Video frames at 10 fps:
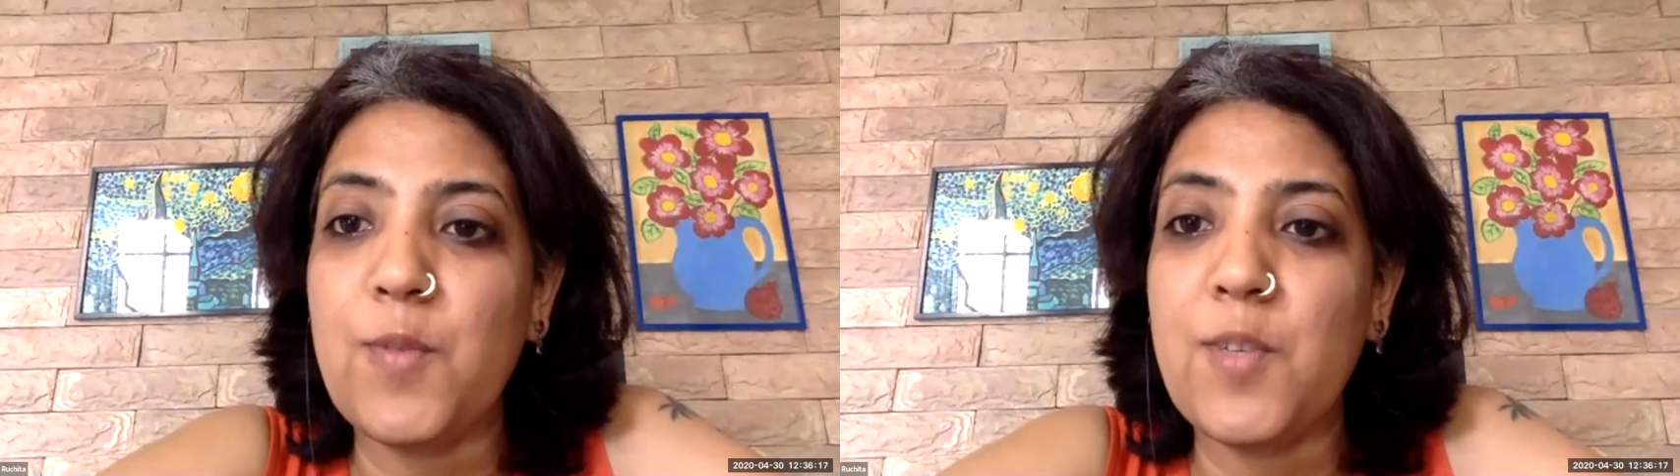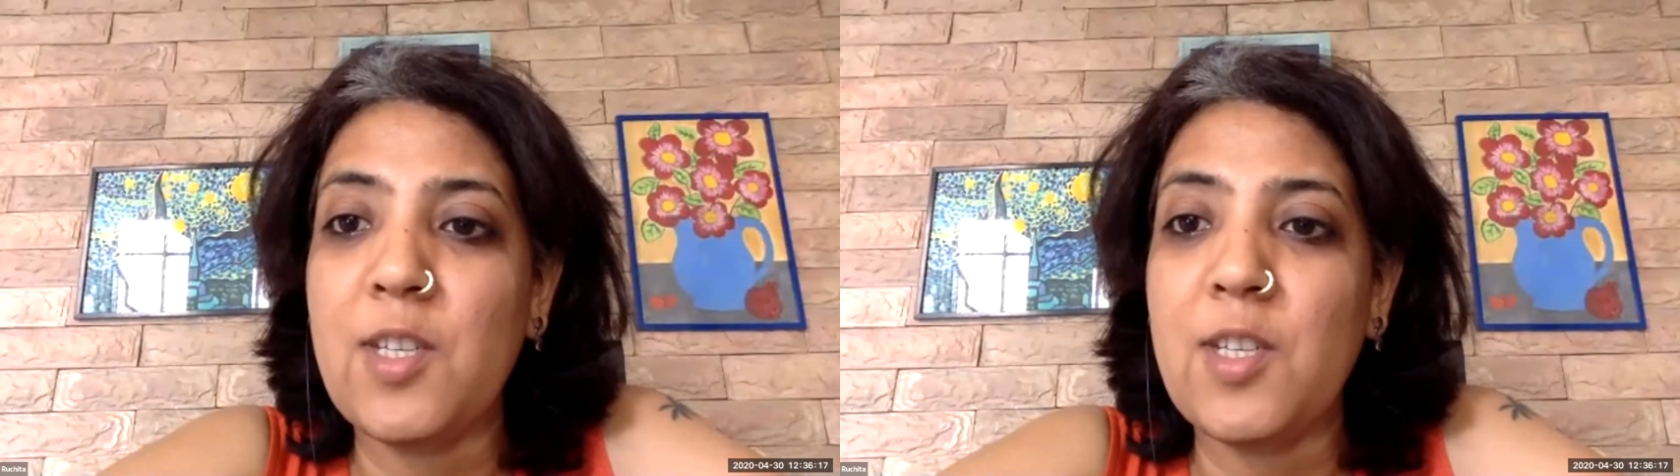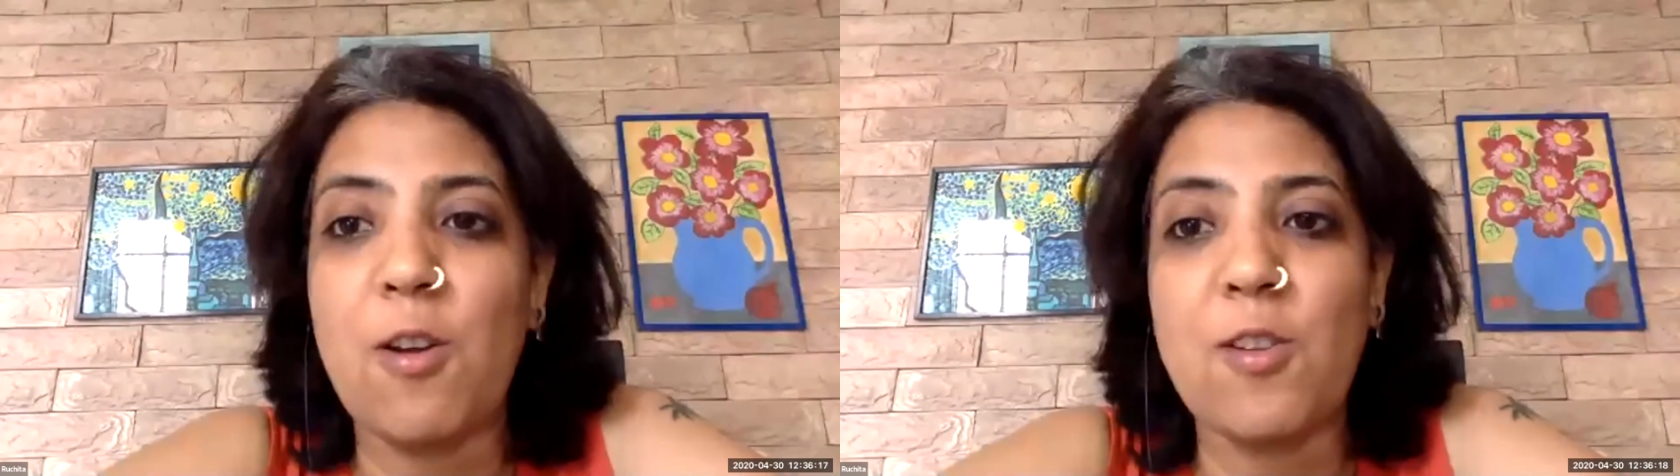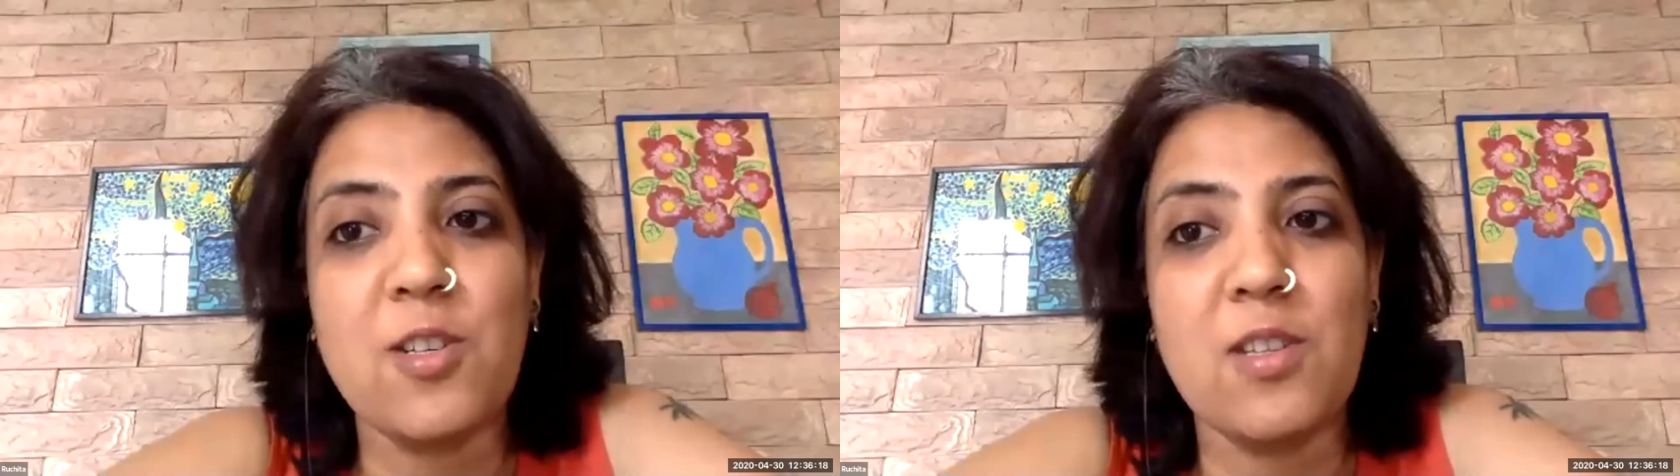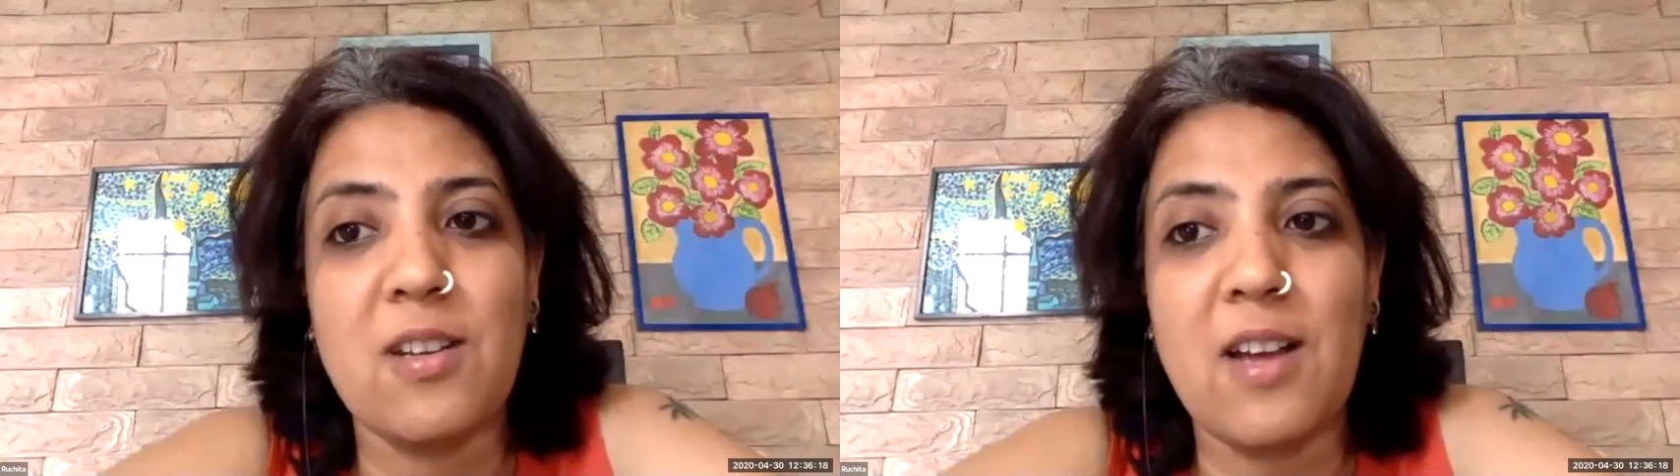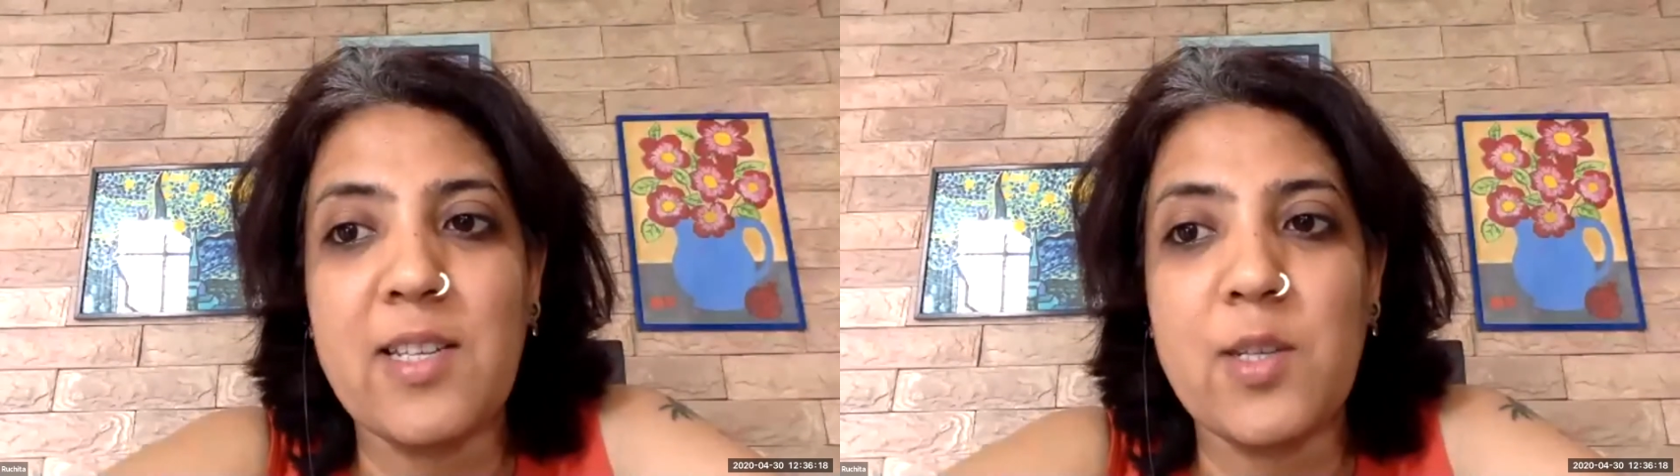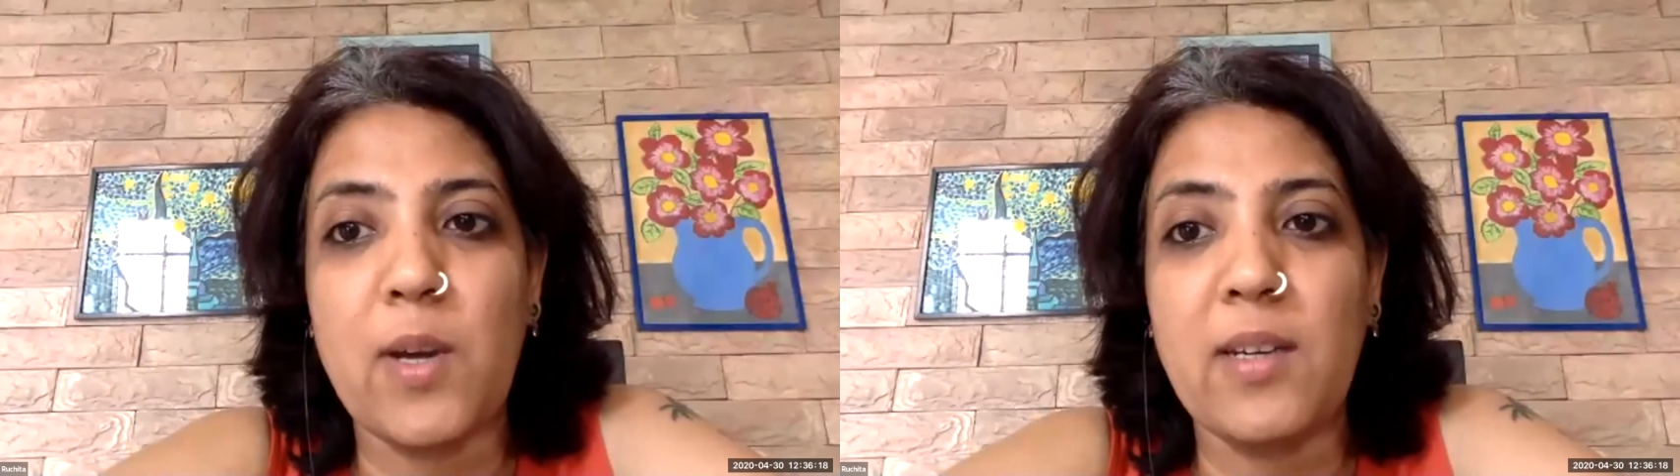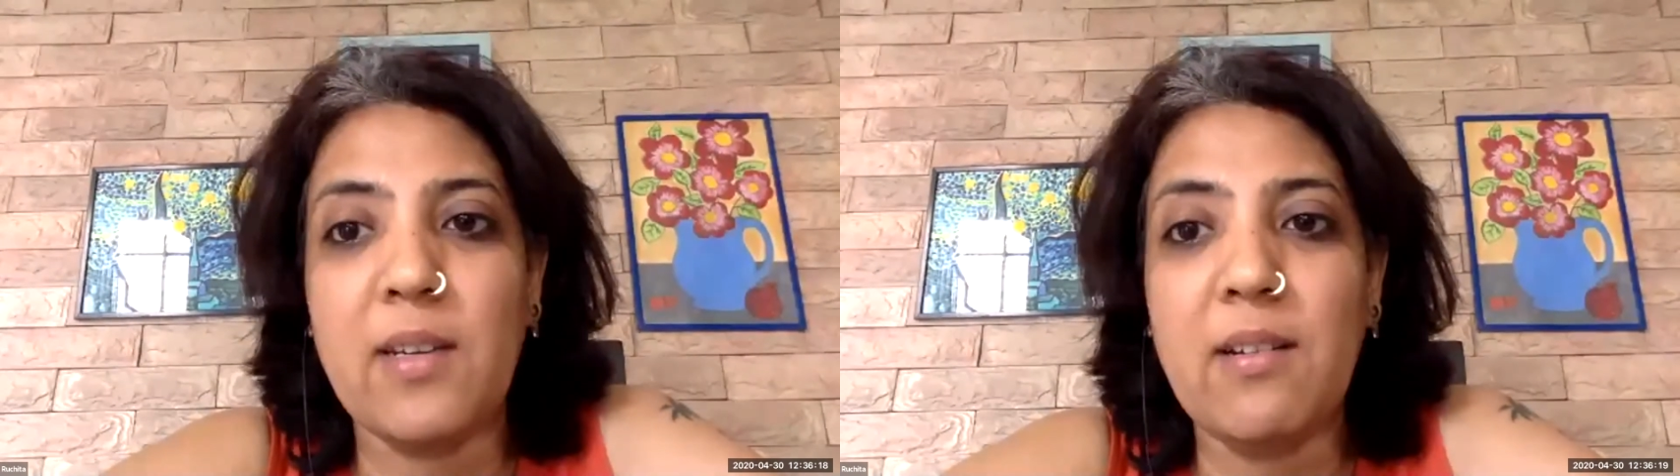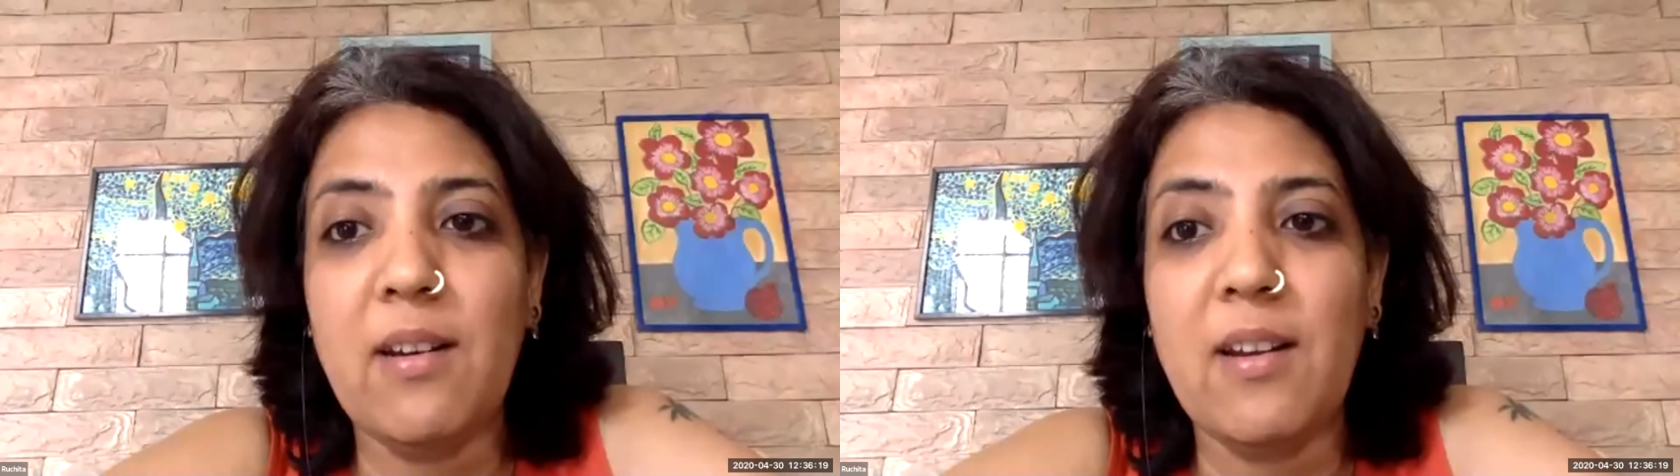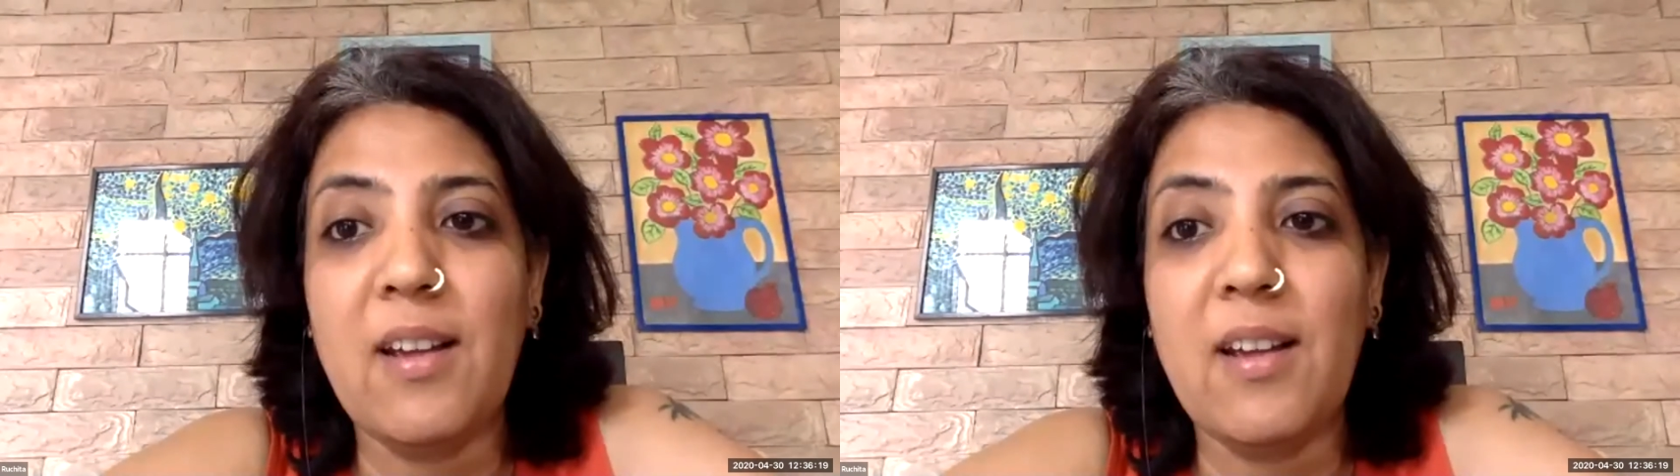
just launched in the last 1 year